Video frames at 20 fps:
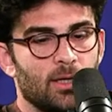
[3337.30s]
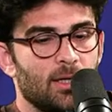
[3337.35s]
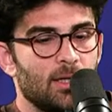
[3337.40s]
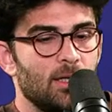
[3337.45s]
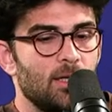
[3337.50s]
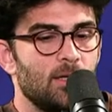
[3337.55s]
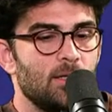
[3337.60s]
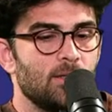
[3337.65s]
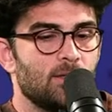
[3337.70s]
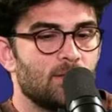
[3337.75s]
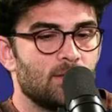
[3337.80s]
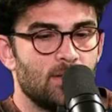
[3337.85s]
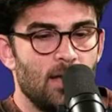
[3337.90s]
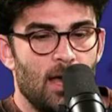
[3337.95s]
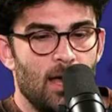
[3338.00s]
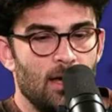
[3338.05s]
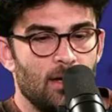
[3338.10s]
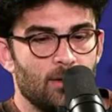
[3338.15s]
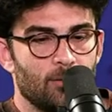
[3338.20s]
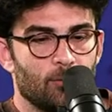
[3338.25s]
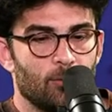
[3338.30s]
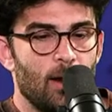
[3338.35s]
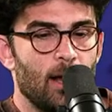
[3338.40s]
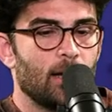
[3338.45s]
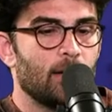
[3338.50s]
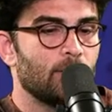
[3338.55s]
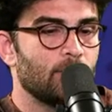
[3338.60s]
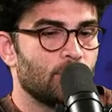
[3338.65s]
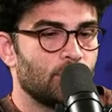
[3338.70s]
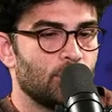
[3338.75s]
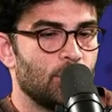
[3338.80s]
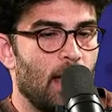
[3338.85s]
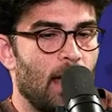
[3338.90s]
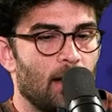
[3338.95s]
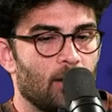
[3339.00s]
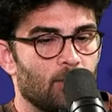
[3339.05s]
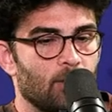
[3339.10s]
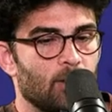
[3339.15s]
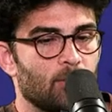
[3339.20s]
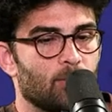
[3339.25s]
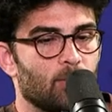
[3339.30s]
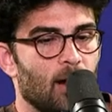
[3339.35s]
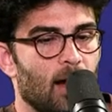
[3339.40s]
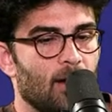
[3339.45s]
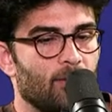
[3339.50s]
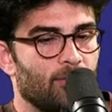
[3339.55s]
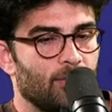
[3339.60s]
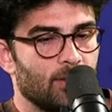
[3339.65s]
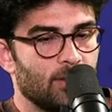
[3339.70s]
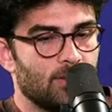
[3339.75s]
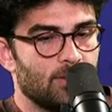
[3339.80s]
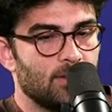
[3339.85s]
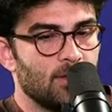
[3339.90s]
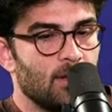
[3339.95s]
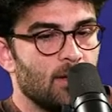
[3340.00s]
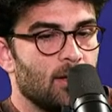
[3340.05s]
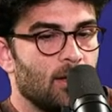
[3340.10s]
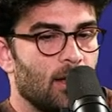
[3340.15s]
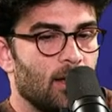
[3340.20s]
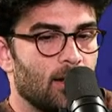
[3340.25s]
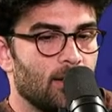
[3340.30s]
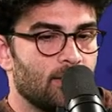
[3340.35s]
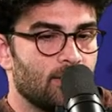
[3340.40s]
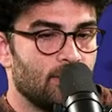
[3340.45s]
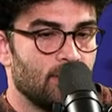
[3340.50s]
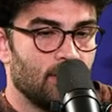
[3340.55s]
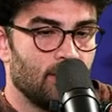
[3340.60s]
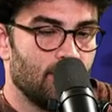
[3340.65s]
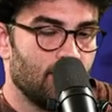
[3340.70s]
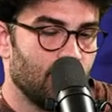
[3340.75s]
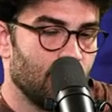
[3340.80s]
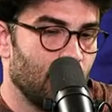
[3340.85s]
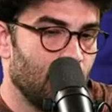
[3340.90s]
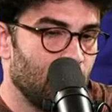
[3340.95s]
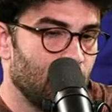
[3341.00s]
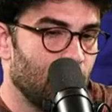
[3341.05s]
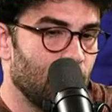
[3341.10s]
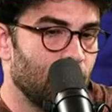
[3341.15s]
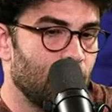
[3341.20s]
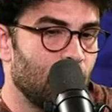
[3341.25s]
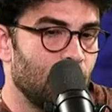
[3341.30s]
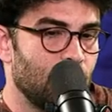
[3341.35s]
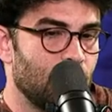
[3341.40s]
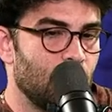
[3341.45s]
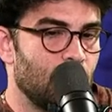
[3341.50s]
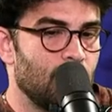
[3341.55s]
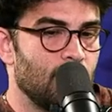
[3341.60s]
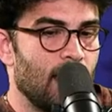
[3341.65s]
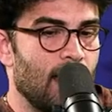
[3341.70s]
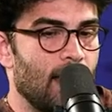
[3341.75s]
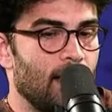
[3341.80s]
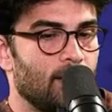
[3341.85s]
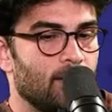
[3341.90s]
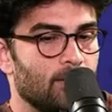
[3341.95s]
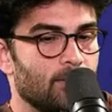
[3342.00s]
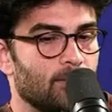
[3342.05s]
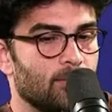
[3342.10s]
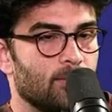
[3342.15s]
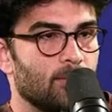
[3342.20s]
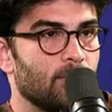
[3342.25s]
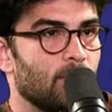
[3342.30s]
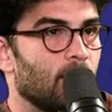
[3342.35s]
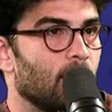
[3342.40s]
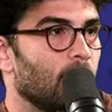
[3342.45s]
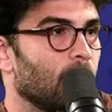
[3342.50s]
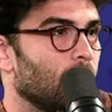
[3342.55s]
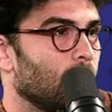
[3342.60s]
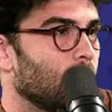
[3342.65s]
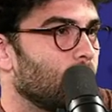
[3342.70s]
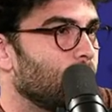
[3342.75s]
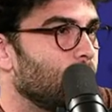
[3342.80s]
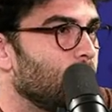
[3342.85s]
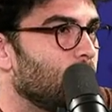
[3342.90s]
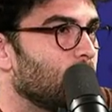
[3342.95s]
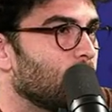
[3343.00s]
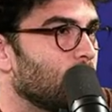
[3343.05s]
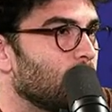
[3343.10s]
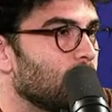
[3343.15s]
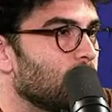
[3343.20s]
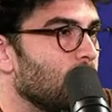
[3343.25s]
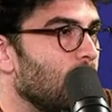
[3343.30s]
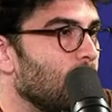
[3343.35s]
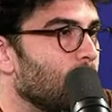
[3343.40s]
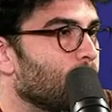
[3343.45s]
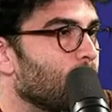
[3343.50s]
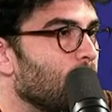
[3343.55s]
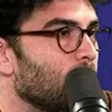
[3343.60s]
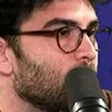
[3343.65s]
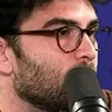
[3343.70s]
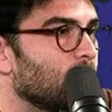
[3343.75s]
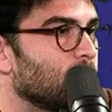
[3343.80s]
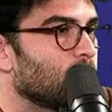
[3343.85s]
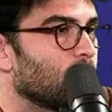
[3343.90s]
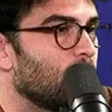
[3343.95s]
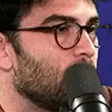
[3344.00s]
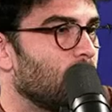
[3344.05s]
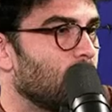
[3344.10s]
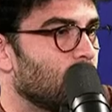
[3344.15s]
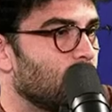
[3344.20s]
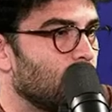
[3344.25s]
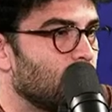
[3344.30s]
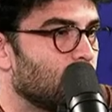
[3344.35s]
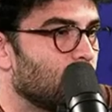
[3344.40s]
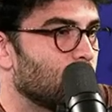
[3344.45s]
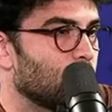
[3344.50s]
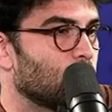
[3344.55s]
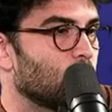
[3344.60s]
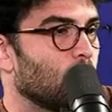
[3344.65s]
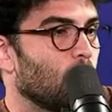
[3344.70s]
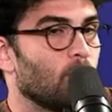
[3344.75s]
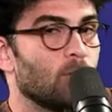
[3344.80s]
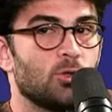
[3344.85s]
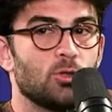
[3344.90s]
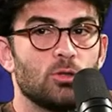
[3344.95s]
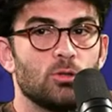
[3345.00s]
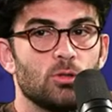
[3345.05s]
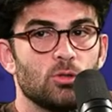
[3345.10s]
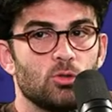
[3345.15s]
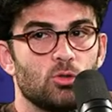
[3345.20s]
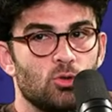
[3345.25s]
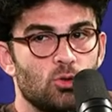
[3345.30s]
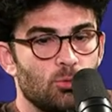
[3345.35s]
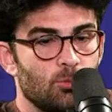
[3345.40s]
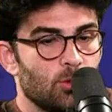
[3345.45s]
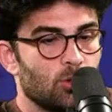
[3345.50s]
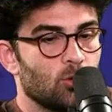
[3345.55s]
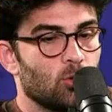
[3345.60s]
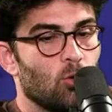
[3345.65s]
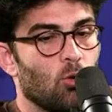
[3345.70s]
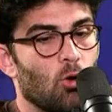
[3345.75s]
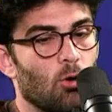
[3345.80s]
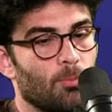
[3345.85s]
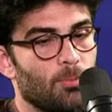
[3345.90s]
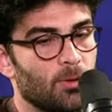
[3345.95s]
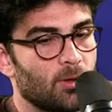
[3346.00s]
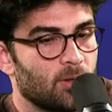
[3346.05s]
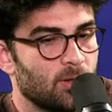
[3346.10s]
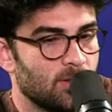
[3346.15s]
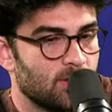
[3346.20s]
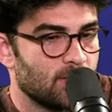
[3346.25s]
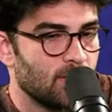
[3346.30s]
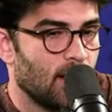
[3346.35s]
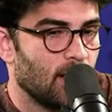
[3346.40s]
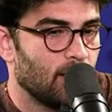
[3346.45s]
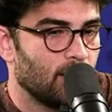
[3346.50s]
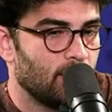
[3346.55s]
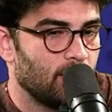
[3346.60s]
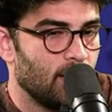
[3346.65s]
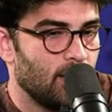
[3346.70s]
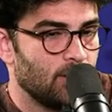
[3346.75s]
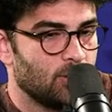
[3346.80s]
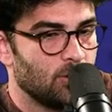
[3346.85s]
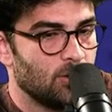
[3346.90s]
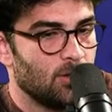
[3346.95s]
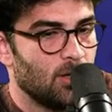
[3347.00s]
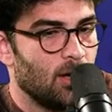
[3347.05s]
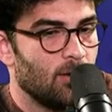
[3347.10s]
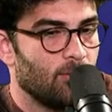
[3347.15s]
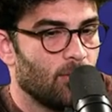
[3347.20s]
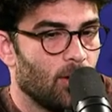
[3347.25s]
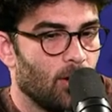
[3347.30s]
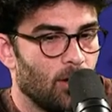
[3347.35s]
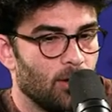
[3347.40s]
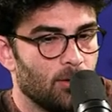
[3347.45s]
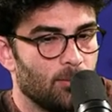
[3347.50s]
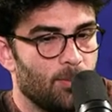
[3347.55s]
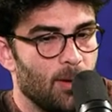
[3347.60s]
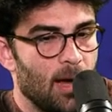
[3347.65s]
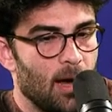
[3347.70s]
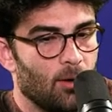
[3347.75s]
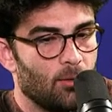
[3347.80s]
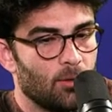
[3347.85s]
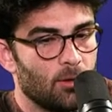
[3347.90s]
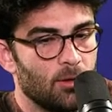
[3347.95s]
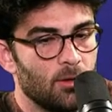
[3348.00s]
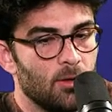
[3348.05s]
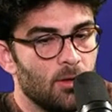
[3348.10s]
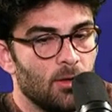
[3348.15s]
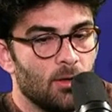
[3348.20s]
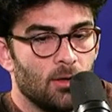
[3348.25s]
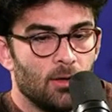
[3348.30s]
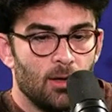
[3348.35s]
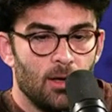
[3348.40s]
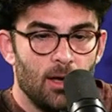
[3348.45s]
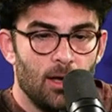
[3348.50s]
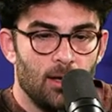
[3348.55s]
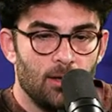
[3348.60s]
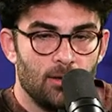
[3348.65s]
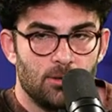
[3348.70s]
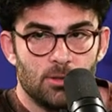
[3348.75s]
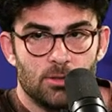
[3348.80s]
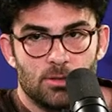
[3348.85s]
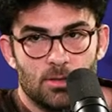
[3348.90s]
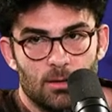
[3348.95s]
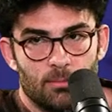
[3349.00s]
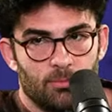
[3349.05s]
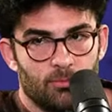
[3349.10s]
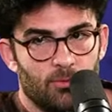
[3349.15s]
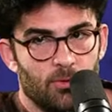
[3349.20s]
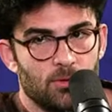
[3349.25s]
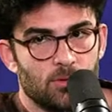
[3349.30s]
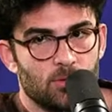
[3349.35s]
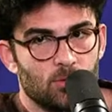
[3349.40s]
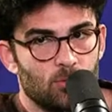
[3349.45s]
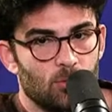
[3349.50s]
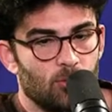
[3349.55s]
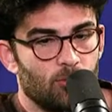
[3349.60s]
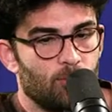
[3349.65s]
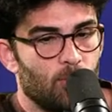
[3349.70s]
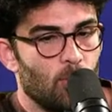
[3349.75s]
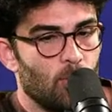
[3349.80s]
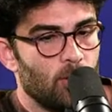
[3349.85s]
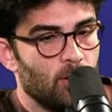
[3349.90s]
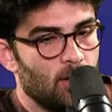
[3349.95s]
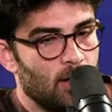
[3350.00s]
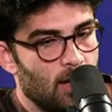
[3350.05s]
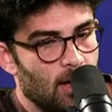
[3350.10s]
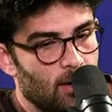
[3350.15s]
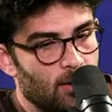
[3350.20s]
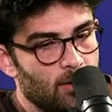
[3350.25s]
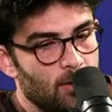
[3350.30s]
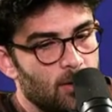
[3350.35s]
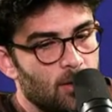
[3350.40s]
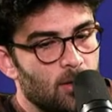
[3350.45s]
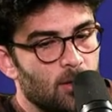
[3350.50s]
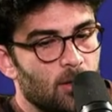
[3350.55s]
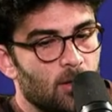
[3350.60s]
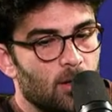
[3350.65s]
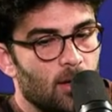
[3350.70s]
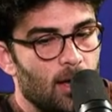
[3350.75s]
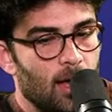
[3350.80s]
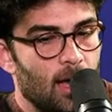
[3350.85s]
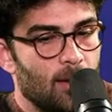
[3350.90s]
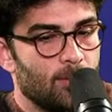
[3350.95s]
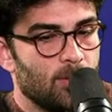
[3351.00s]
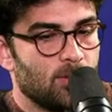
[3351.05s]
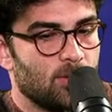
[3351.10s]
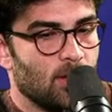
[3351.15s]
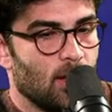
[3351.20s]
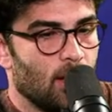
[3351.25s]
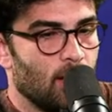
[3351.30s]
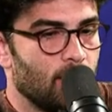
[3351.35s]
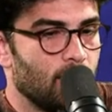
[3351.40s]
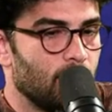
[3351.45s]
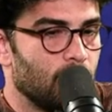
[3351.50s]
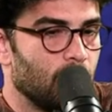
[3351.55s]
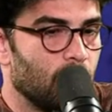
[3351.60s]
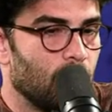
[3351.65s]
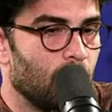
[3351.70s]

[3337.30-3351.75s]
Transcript: insane record-shattering profits and they did that because egg prices were increased. There's too much corporate consolidation. They have all the power, and just like Professor Wolff pointed out, Amazon